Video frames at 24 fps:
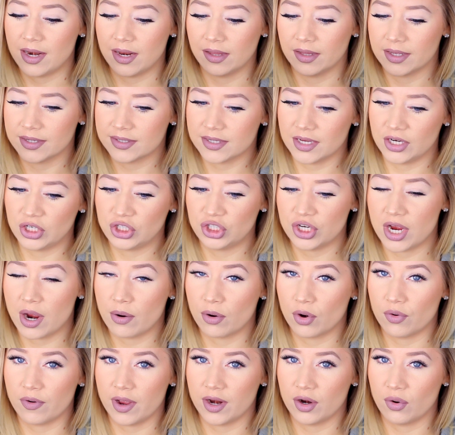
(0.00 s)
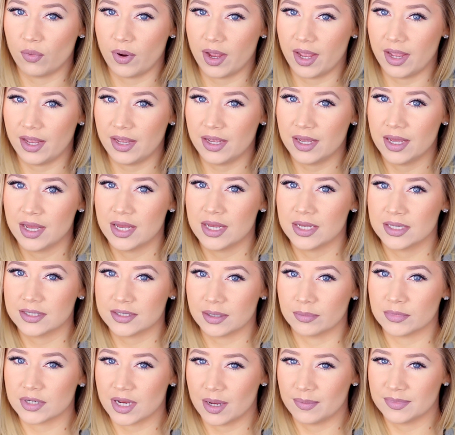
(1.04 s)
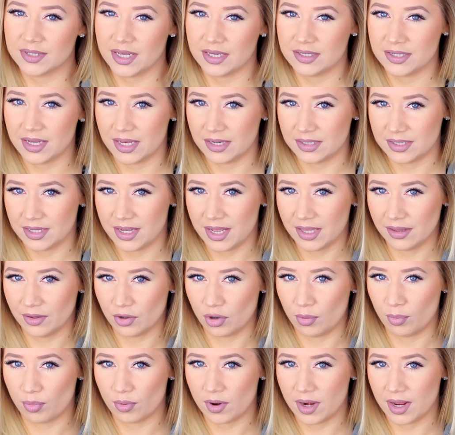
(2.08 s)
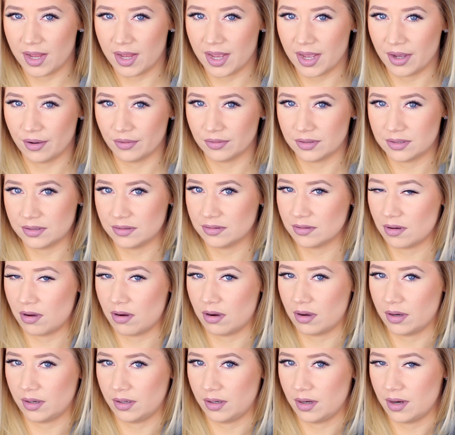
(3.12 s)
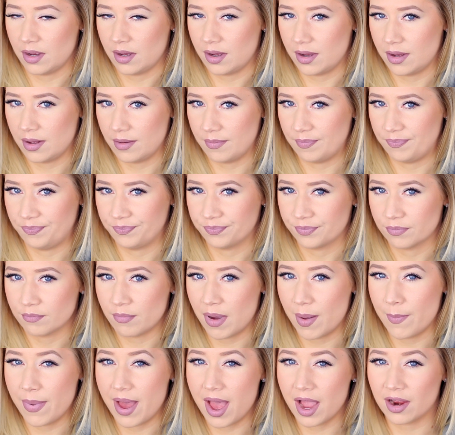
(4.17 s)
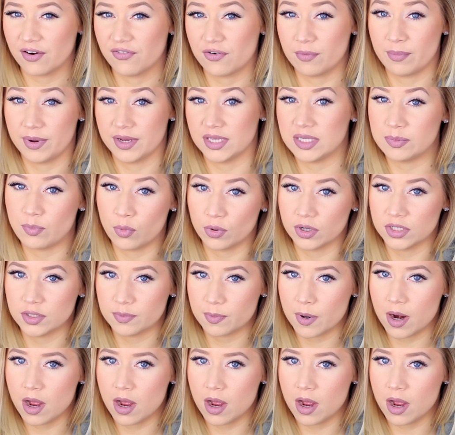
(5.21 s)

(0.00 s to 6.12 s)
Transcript: and unless I shower right away sometimes I tend to get little breakouts on um, my back from my sports